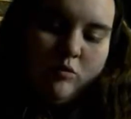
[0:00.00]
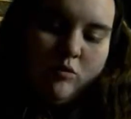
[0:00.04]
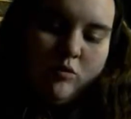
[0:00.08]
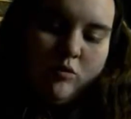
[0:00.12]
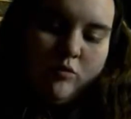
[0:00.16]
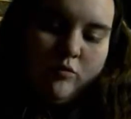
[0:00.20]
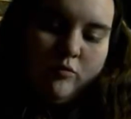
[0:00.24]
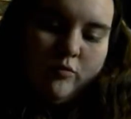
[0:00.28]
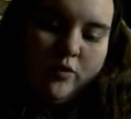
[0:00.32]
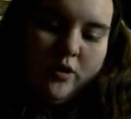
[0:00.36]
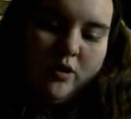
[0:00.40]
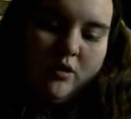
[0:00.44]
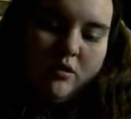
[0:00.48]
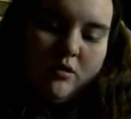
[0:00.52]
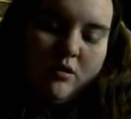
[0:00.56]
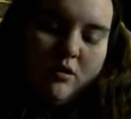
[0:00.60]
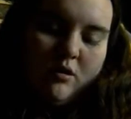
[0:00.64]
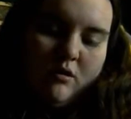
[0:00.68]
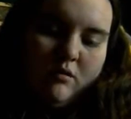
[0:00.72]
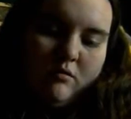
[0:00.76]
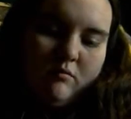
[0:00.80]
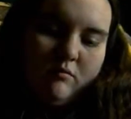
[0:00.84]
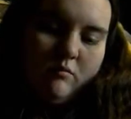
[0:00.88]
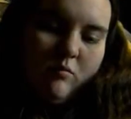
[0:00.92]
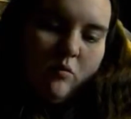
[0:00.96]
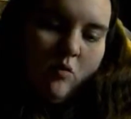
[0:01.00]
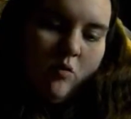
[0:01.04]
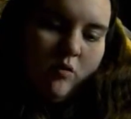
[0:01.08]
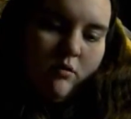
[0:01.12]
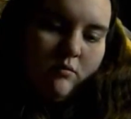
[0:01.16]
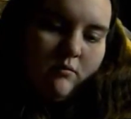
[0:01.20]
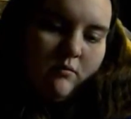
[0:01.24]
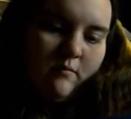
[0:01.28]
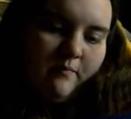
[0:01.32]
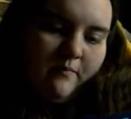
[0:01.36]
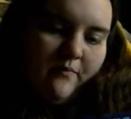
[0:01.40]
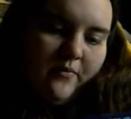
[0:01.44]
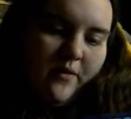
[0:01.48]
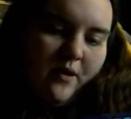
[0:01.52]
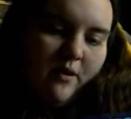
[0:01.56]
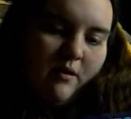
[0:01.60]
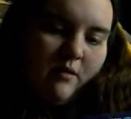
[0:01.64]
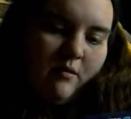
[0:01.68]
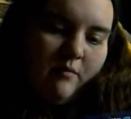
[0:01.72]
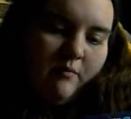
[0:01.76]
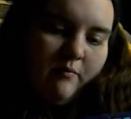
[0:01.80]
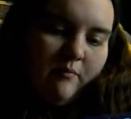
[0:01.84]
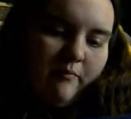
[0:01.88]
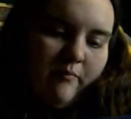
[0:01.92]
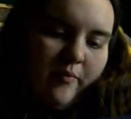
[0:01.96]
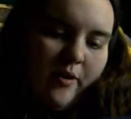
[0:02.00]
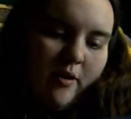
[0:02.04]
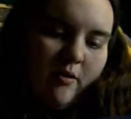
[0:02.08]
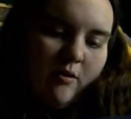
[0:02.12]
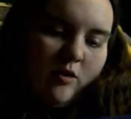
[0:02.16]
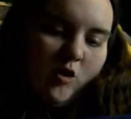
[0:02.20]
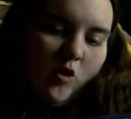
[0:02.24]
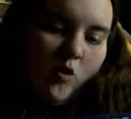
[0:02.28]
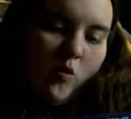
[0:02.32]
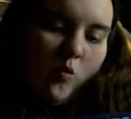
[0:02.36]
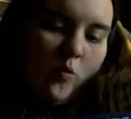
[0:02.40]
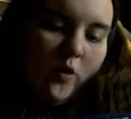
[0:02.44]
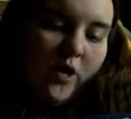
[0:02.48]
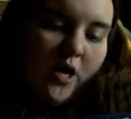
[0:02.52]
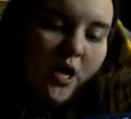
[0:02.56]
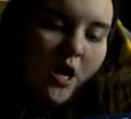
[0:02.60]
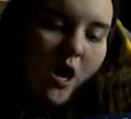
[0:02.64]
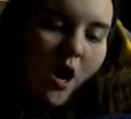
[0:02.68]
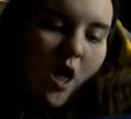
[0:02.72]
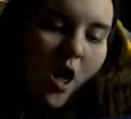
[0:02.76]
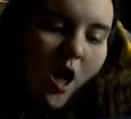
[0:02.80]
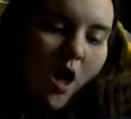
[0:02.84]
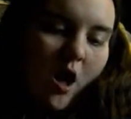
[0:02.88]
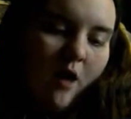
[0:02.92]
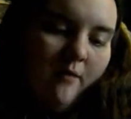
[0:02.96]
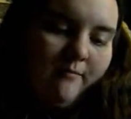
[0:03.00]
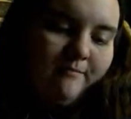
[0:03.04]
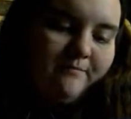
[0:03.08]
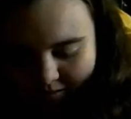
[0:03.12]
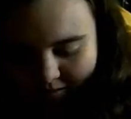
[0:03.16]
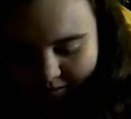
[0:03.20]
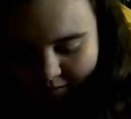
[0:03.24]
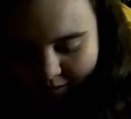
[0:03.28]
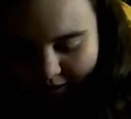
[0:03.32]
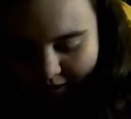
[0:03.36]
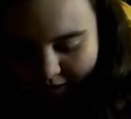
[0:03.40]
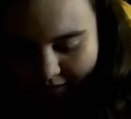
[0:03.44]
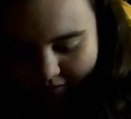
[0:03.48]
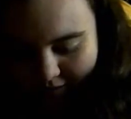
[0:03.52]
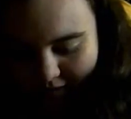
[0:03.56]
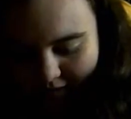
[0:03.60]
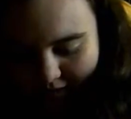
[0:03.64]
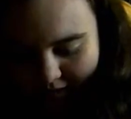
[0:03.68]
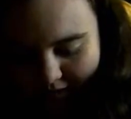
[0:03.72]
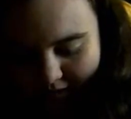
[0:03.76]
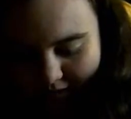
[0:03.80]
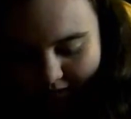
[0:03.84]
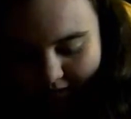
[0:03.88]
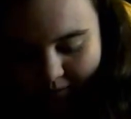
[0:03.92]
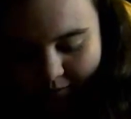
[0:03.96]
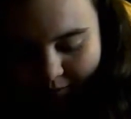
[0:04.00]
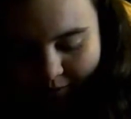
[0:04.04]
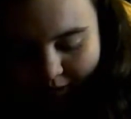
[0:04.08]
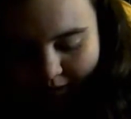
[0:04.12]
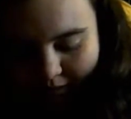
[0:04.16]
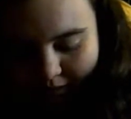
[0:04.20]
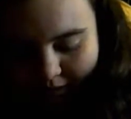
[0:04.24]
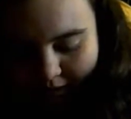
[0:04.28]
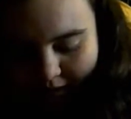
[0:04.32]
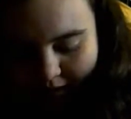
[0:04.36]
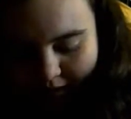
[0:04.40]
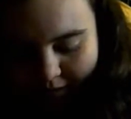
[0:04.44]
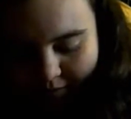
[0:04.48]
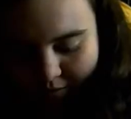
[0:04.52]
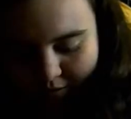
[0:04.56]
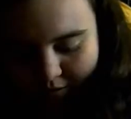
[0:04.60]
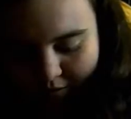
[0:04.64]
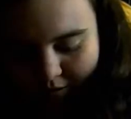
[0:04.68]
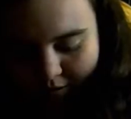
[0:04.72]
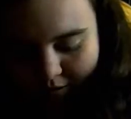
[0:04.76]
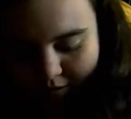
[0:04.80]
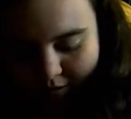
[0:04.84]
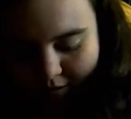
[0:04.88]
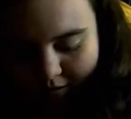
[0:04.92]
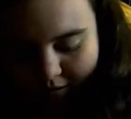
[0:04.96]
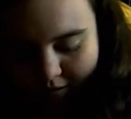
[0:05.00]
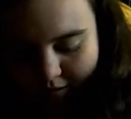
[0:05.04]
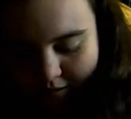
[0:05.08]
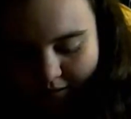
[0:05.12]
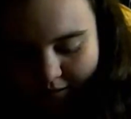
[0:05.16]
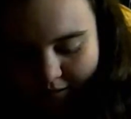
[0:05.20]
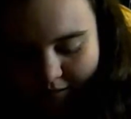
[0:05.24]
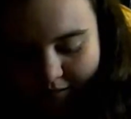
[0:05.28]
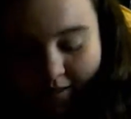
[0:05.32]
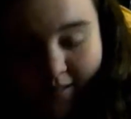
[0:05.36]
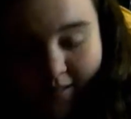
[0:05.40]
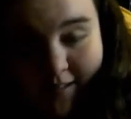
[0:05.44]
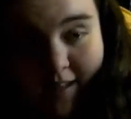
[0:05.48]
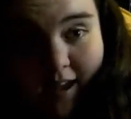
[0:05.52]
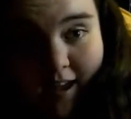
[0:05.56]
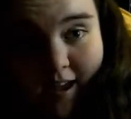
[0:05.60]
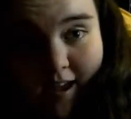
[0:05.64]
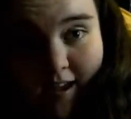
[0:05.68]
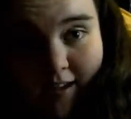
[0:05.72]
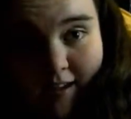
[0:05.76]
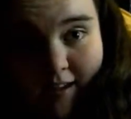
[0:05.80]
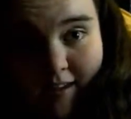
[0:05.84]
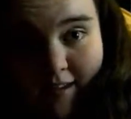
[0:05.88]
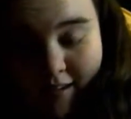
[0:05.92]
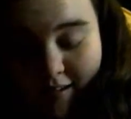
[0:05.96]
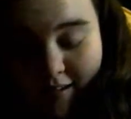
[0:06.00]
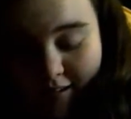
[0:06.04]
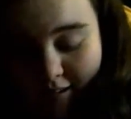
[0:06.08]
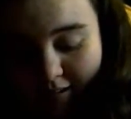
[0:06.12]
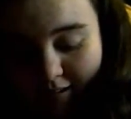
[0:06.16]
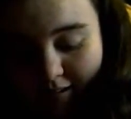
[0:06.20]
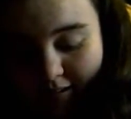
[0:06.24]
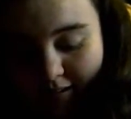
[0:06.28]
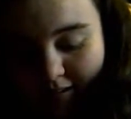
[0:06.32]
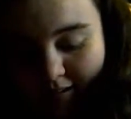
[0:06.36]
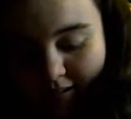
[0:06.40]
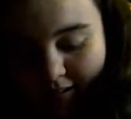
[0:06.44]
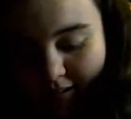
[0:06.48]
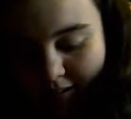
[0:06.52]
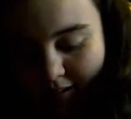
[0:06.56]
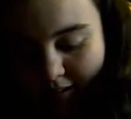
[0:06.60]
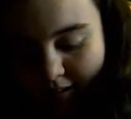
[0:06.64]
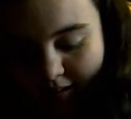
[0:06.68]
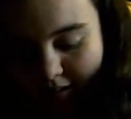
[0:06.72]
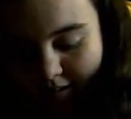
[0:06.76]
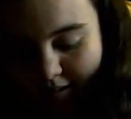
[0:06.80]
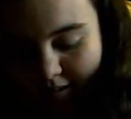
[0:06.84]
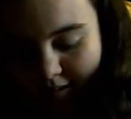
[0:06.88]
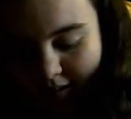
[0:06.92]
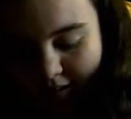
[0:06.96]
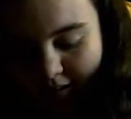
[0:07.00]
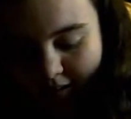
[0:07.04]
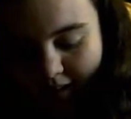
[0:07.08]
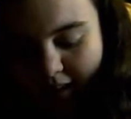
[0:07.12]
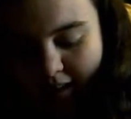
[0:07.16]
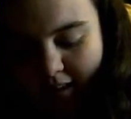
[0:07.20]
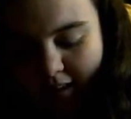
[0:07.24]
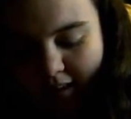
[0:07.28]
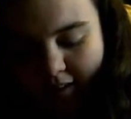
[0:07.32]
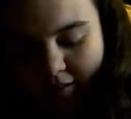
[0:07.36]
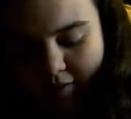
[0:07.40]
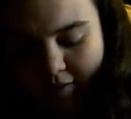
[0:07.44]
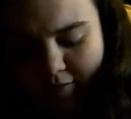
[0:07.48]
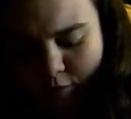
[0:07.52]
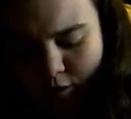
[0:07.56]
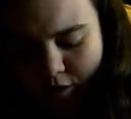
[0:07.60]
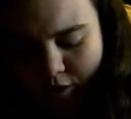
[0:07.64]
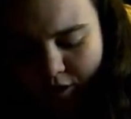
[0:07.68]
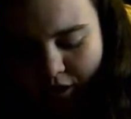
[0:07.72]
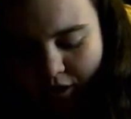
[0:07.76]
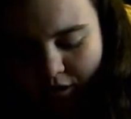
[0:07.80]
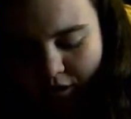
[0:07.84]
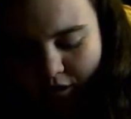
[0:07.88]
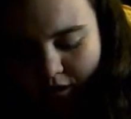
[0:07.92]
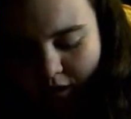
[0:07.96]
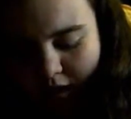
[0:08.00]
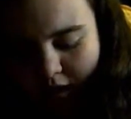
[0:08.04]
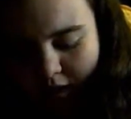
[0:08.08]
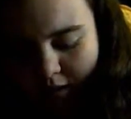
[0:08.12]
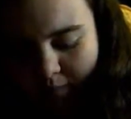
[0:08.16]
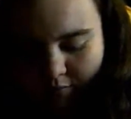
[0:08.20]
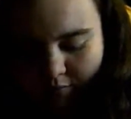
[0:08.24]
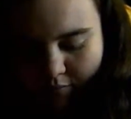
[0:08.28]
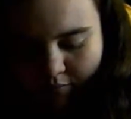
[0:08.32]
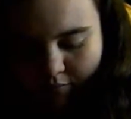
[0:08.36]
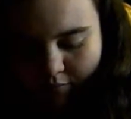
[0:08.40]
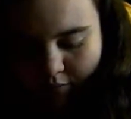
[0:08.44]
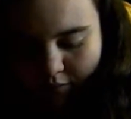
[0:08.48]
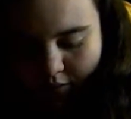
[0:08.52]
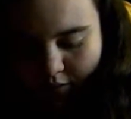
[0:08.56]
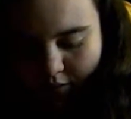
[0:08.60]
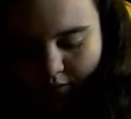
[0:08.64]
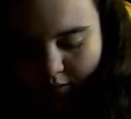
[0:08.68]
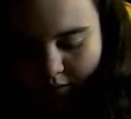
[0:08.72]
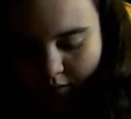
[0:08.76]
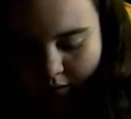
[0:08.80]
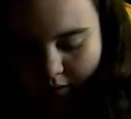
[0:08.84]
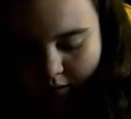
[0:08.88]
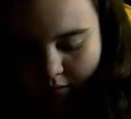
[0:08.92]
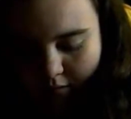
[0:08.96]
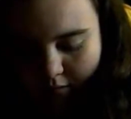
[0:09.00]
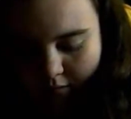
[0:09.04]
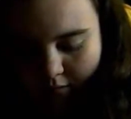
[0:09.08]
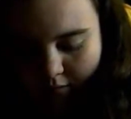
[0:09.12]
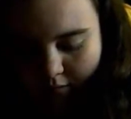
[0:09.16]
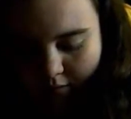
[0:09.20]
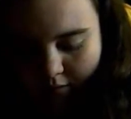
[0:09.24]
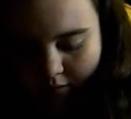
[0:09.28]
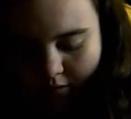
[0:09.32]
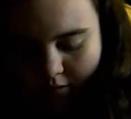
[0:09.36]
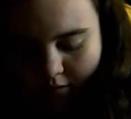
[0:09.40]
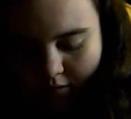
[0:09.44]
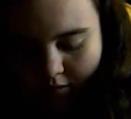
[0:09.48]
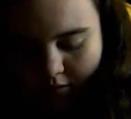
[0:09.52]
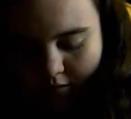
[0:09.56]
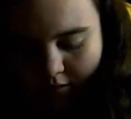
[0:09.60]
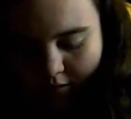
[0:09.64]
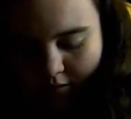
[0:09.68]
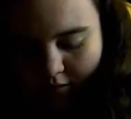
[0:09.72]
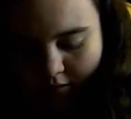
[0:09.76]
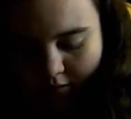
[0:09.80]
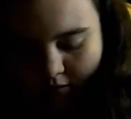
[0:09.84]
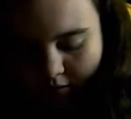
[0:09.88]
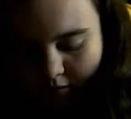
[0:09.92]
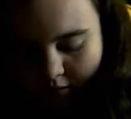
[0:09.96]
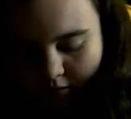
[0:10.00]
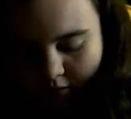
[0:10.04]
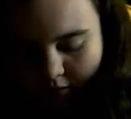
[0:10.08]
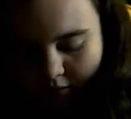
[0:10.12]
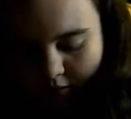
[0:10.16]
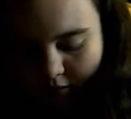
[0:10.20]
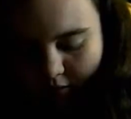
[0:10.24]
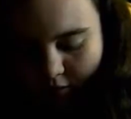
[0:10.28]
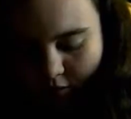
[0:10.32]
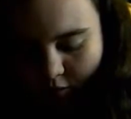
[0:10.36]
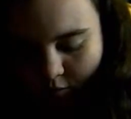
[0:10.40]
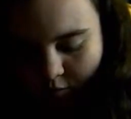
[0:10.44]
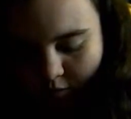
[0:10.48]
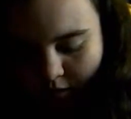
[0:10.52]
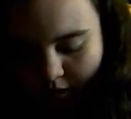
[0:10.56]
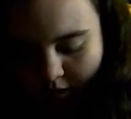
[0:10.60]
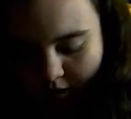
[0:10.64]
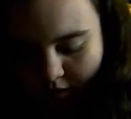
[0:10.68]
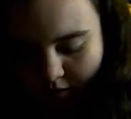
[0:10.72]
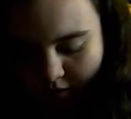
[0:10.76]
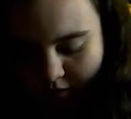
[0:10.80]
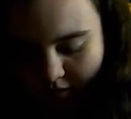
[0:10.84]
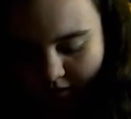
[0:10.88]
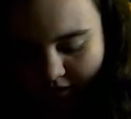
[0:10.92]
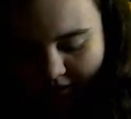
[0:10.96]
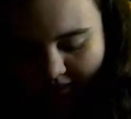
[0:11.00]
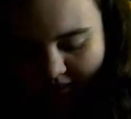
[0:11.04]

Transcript: Porgrina? Por Paraguina? Whatever this is. Apparently it comes with a little saying inside. Kind of like a fortune cookie, but I don't know how to open it.